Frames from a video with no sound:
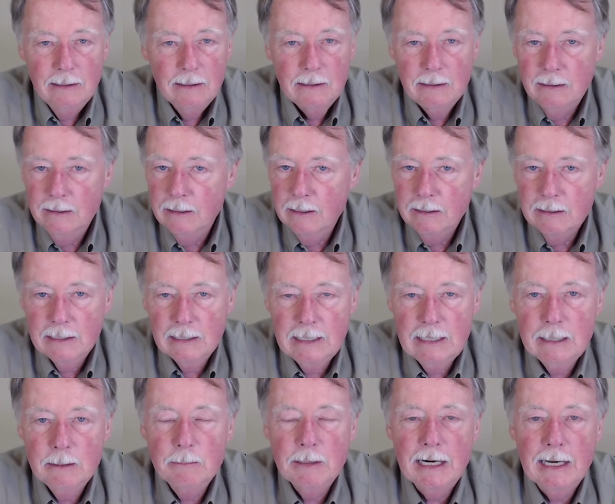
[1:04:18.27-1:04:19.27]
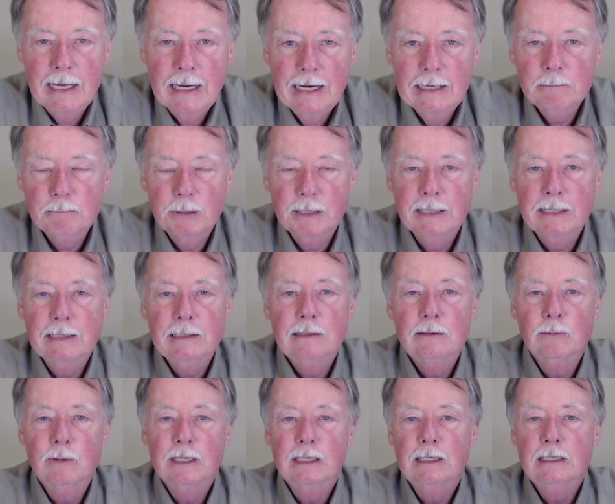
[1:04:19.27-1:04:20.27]
You know, you heat them on a hot plate
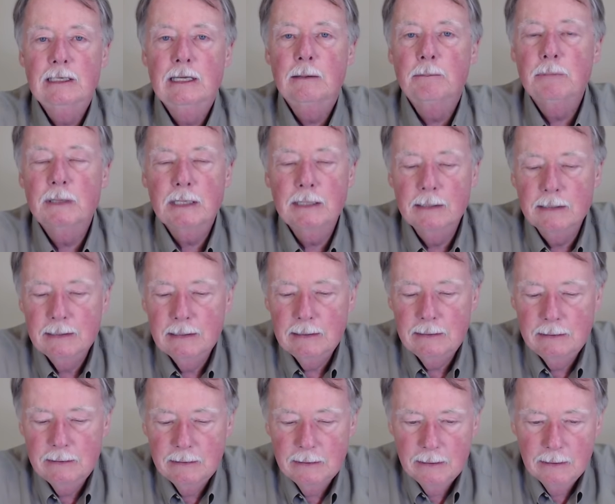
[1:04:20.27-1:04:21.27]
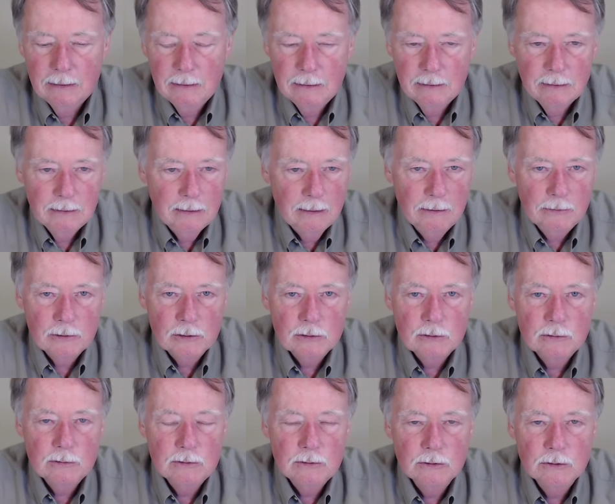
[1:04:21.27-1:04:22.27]
when typically uh, other
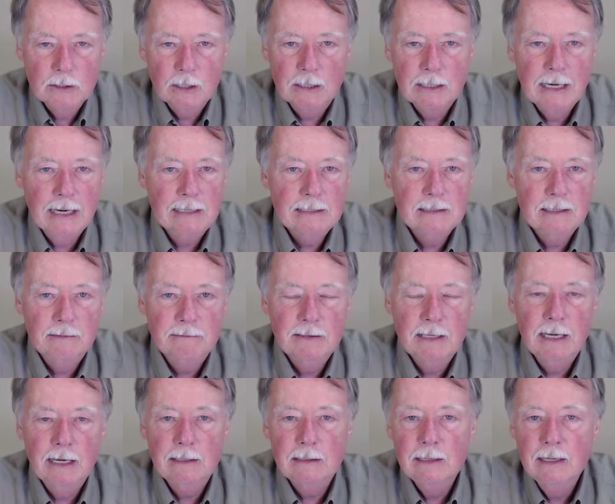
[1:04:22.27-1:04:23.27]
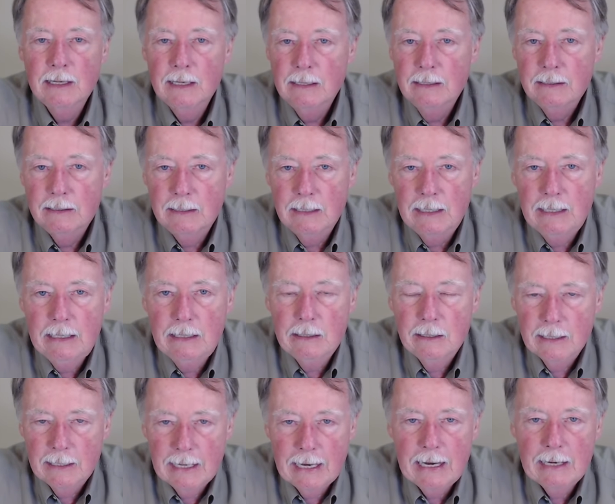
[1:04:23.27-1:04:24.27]
zircons I've cut, you heat
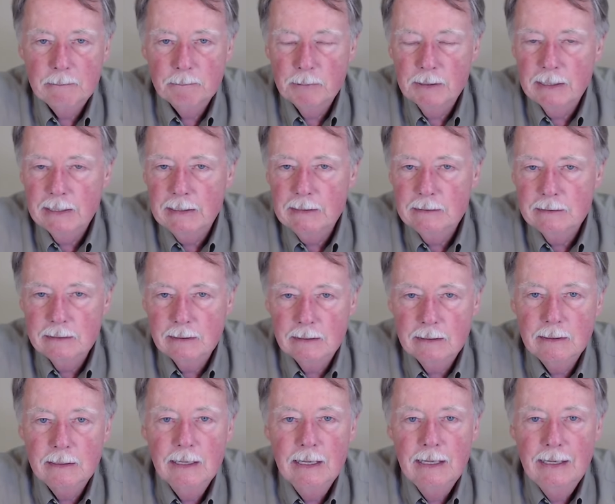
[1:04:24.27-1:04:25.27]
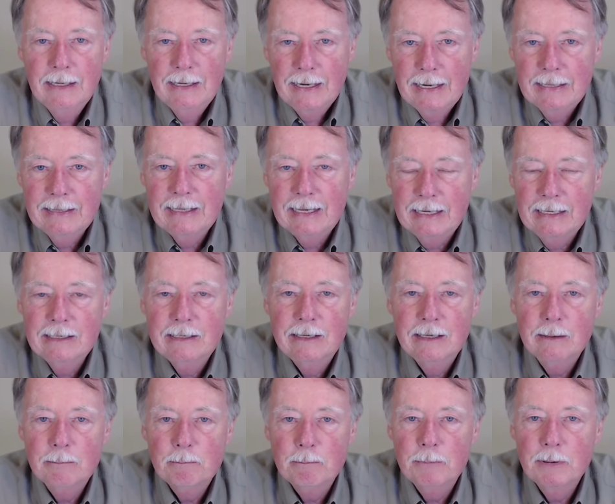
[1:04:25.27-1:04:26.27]
on a hot plate and, and they end
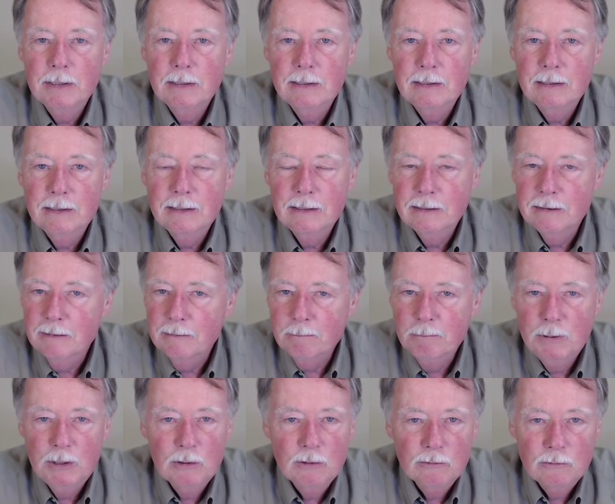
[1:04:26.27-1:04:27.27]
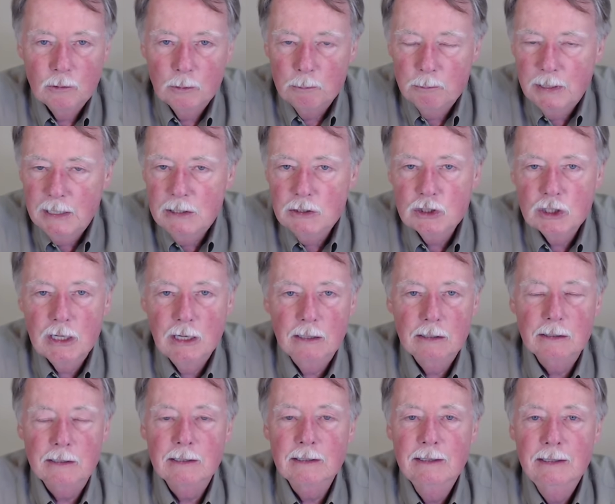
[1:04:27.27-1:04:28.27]
up uh, beautiful peach
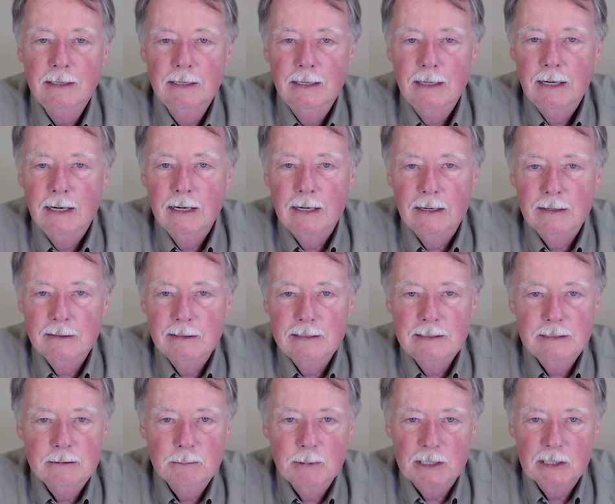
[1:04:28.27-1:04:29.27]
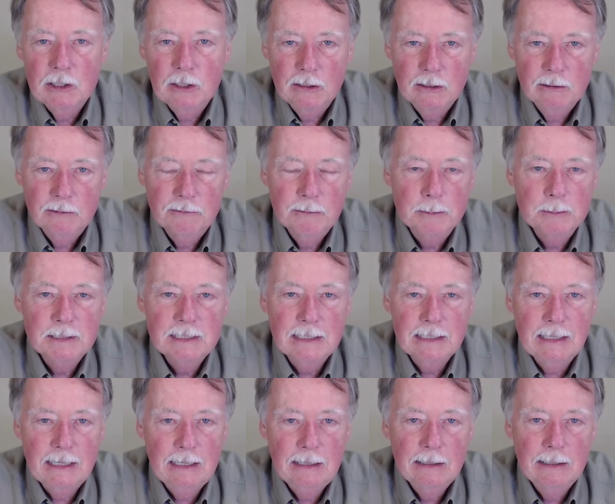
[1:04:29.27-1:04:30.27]
color. Uh, these material from
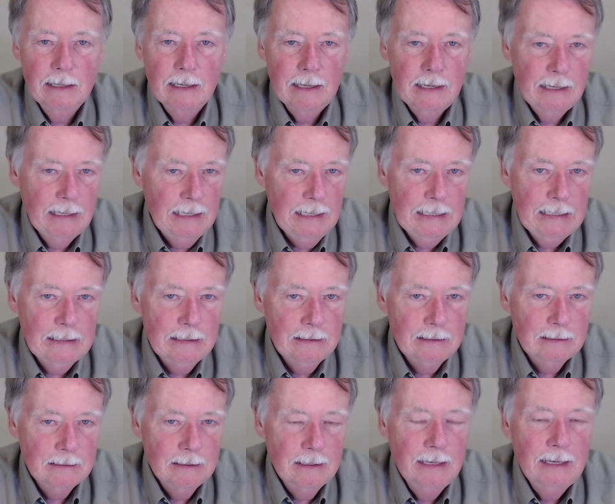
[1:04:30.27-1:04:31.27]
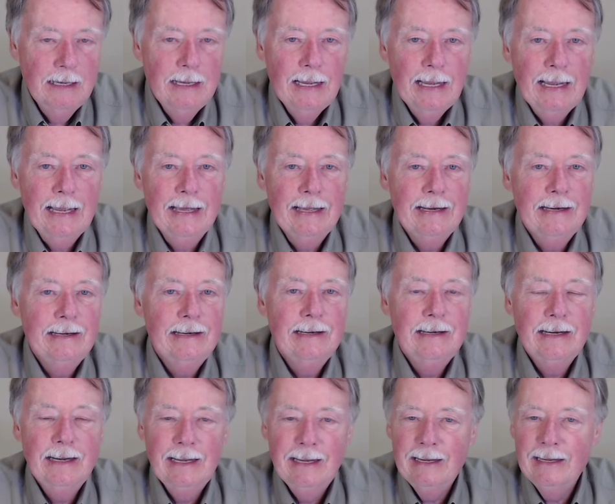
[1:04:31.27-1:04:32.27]
Singida I heat and
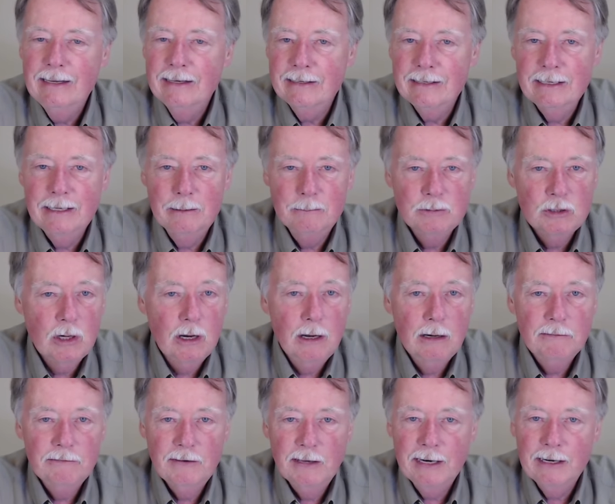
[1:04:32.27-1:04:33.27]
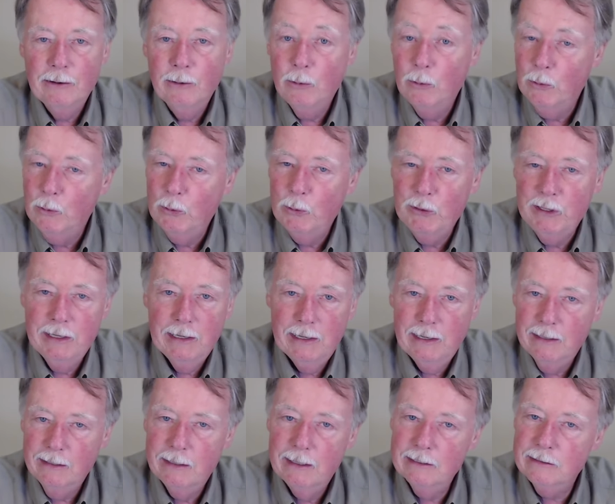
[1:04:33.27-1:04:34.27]
it comes off and I go, oh
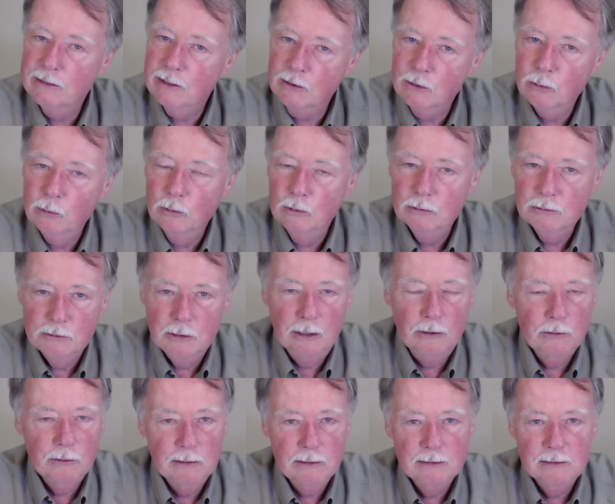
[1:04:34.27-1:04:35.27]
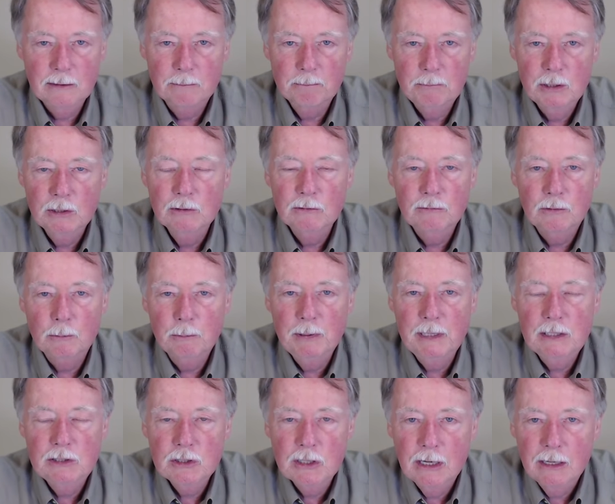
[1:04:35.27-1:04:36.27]
yeah, that's a cool stone. It's a beautiful
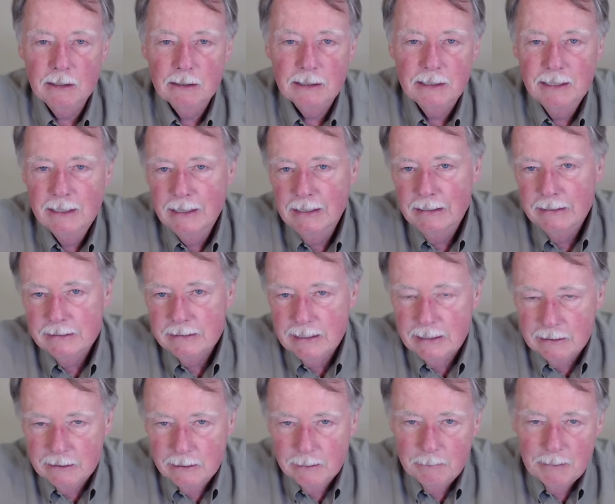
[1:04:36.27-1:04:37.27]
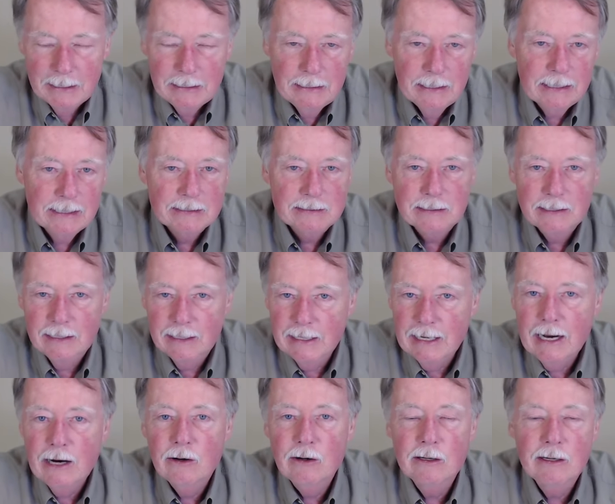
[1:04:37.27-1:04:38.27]
peach color. Set it on my desk and an
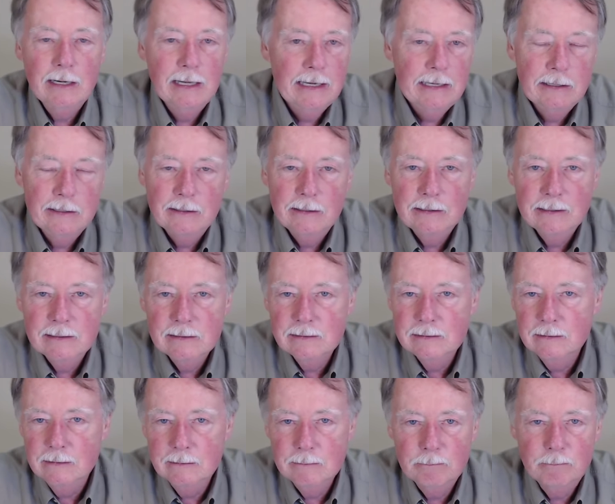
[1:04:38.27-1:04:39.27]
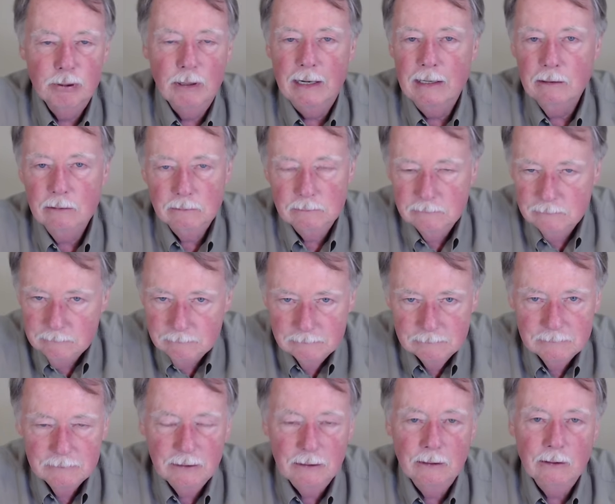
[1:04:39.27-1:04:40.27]
hour later it's a brown,
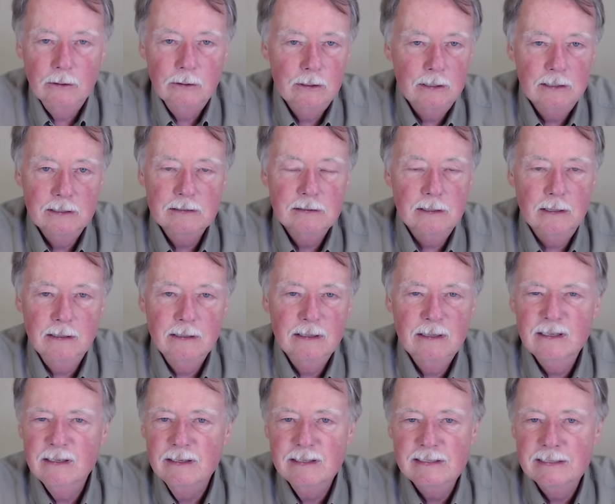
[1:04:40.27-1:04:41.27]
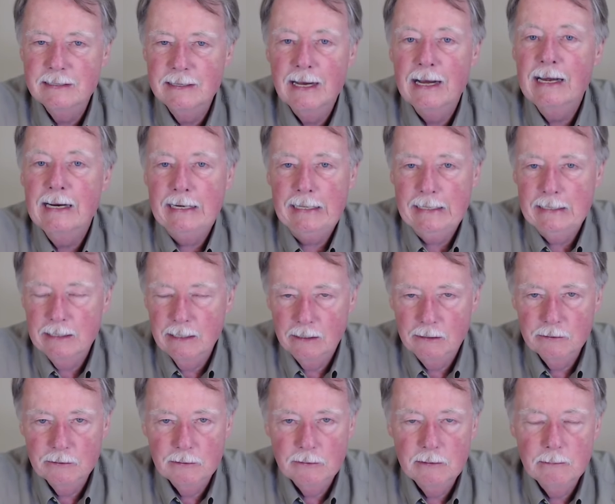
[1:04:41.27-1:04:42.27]
you know, or it's, a, it's the honey
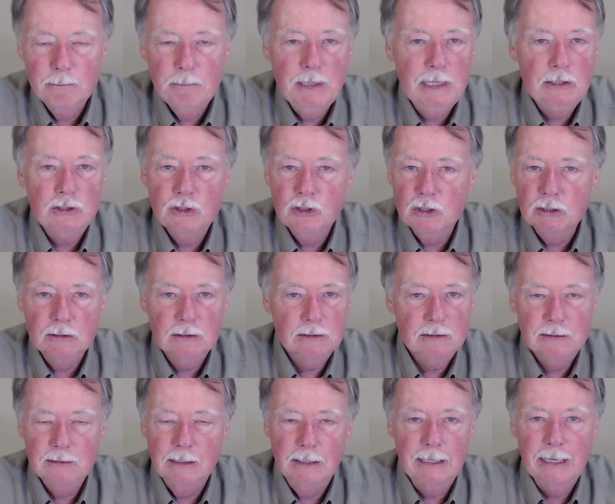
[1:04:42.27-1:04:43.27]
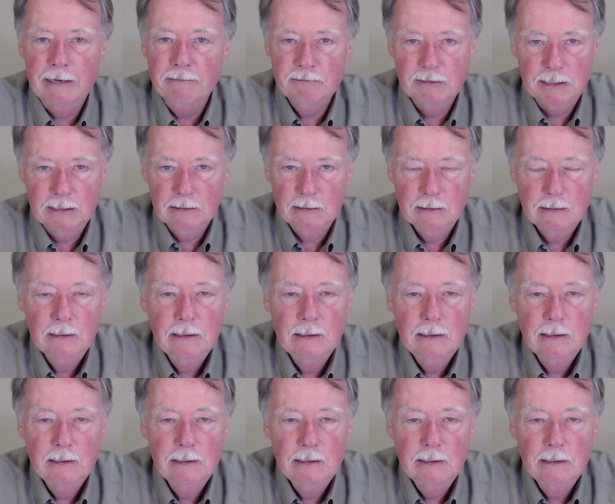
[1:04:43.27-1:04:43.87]
color. The peach just left it.